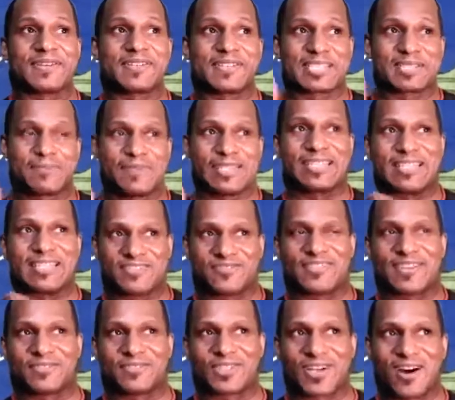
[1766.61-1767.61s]
speaking of
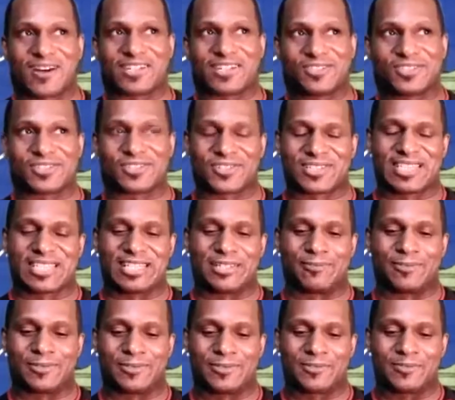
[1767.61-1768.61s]
the articles on
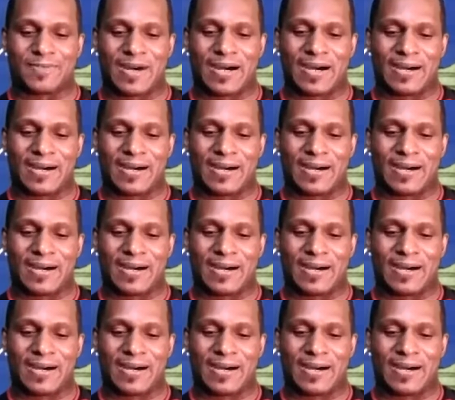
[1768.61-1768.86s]
Kiru,